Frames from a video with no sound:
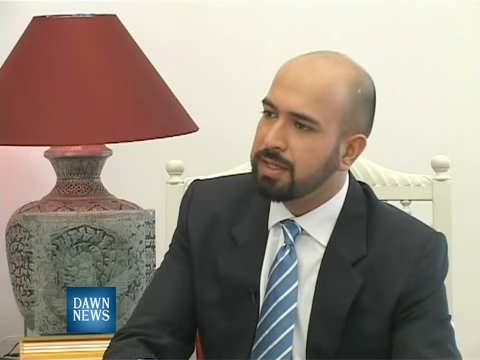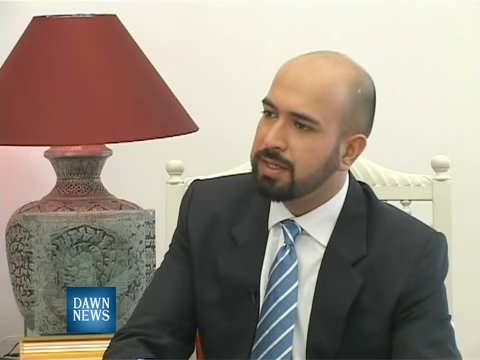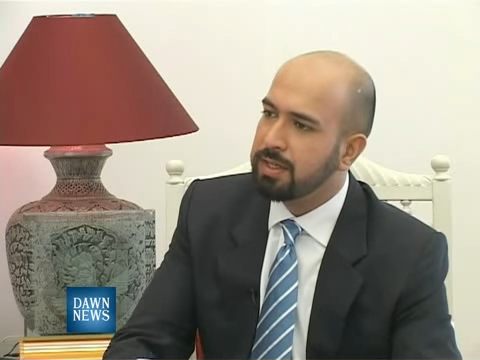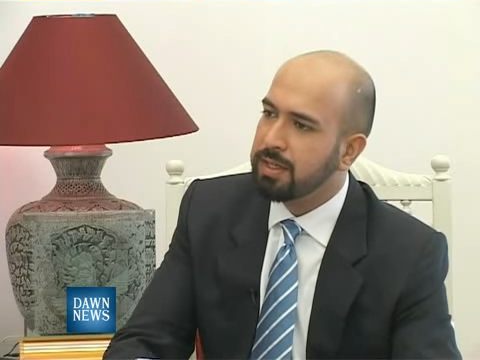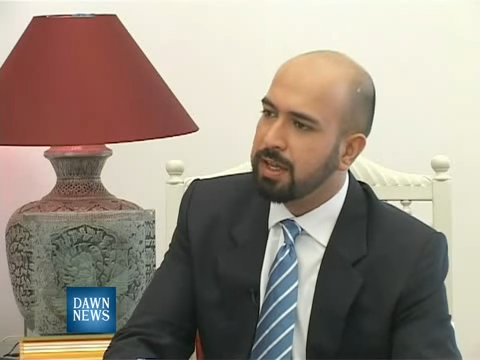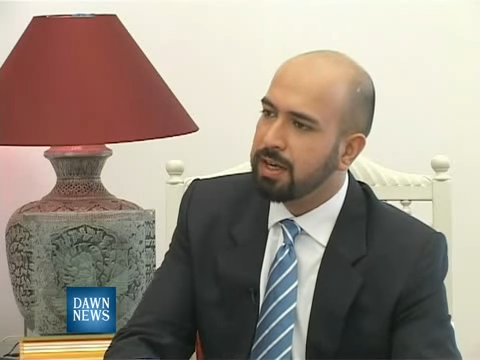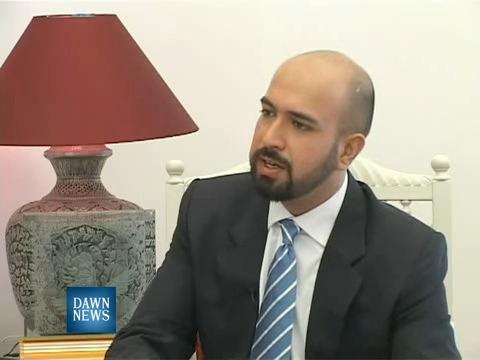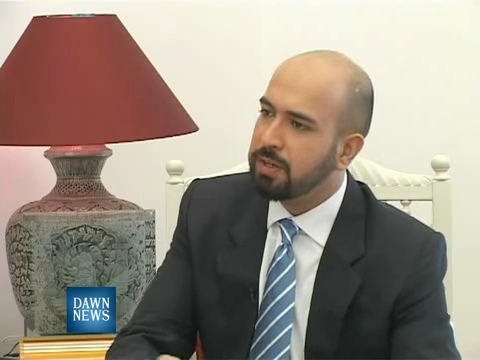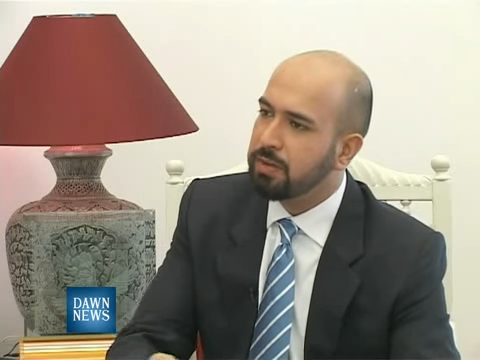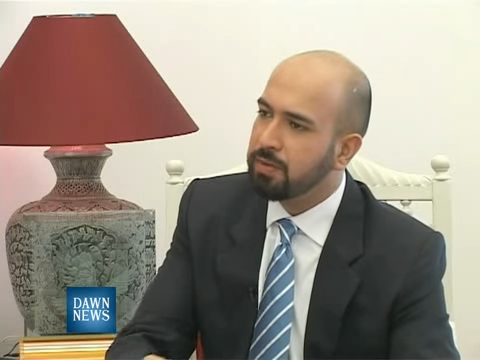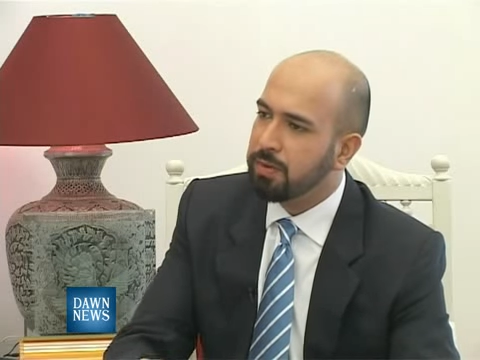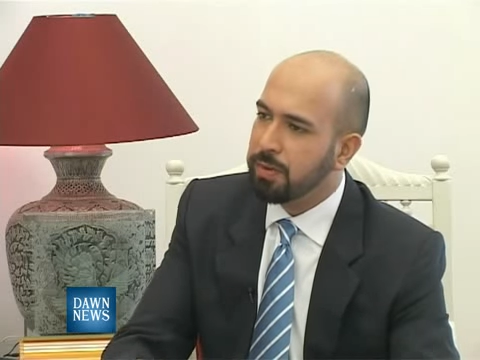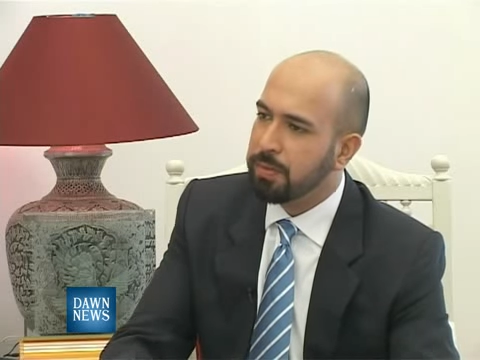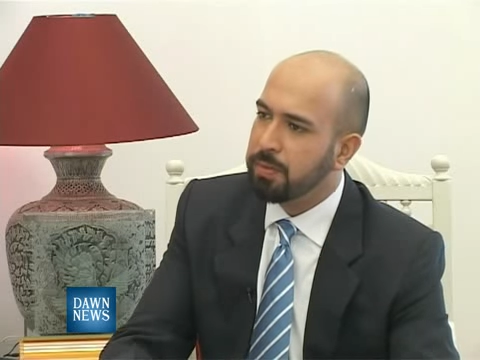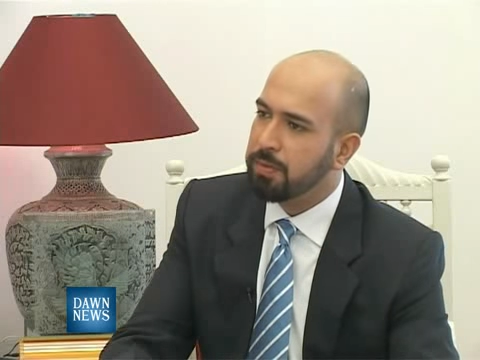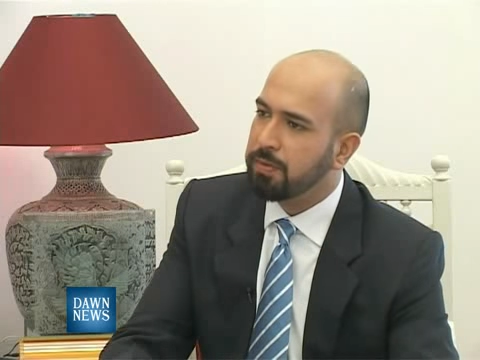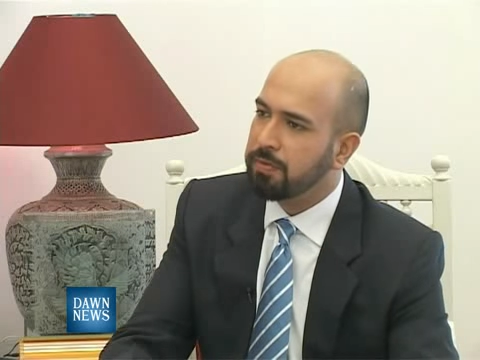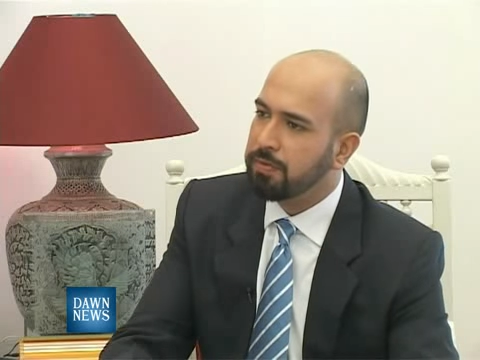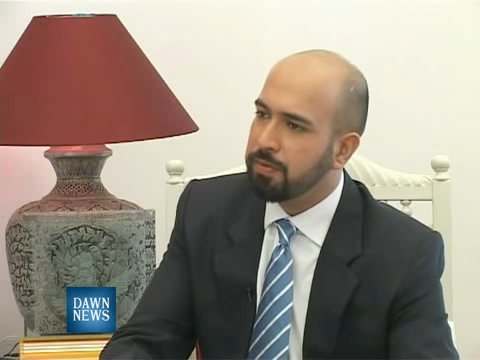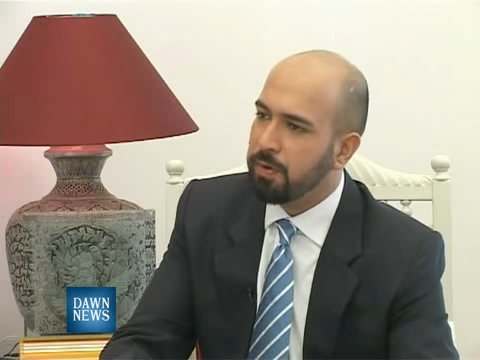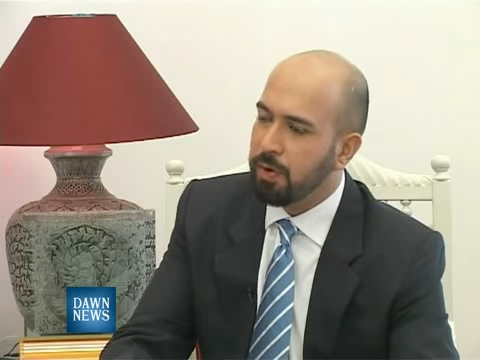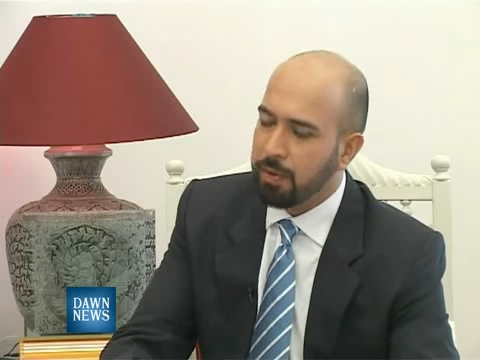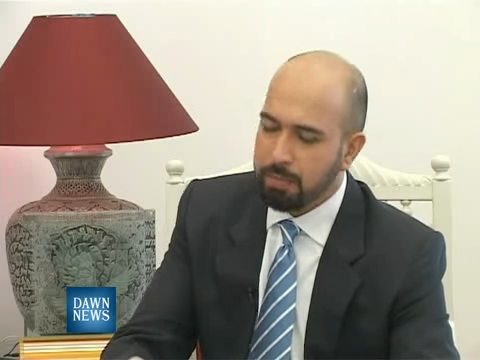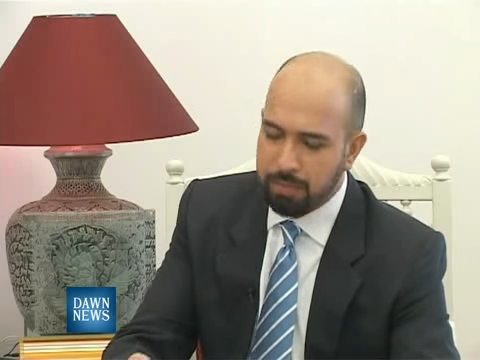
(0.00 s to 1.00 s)
than you were
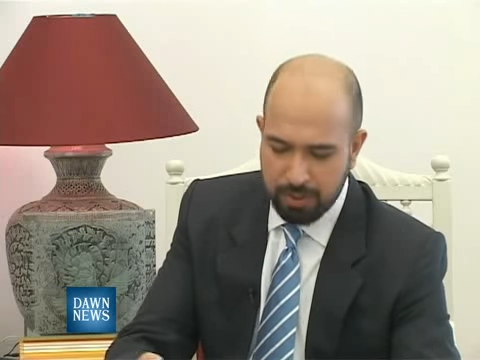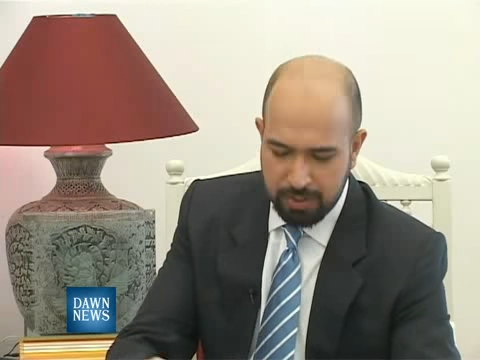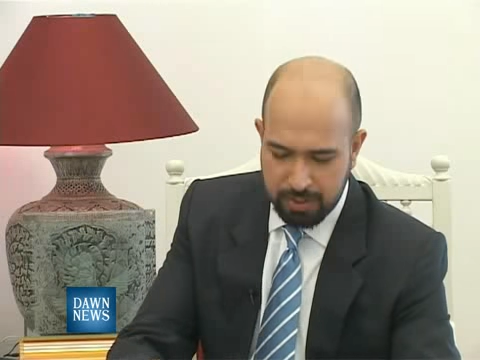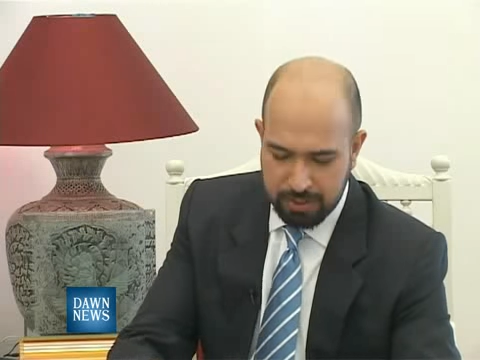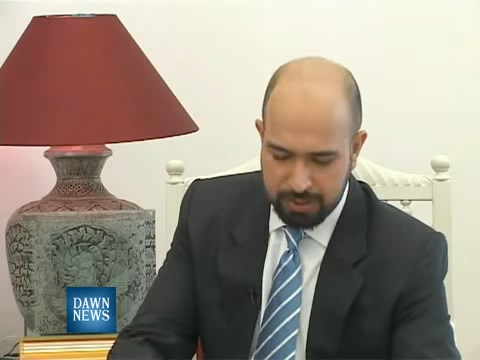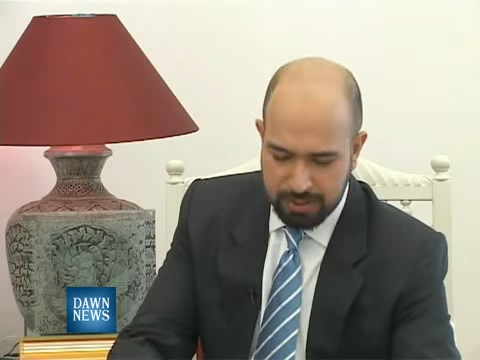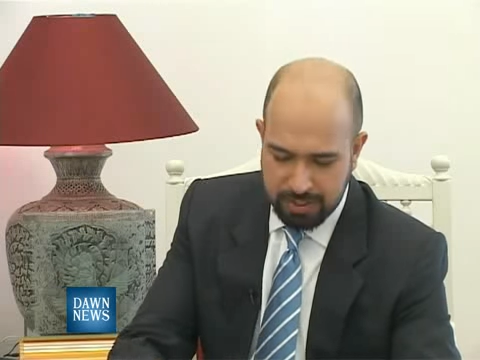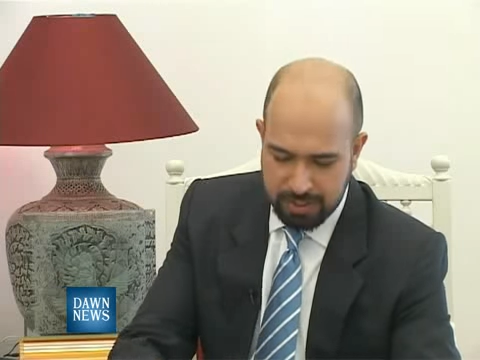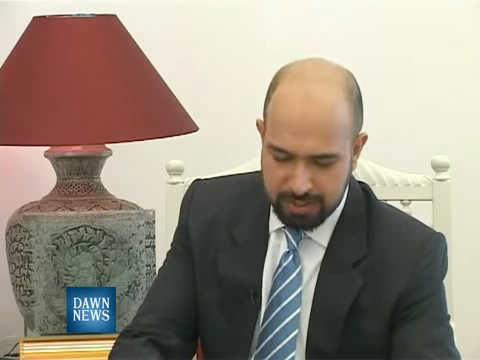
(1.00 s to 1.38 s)
before? Because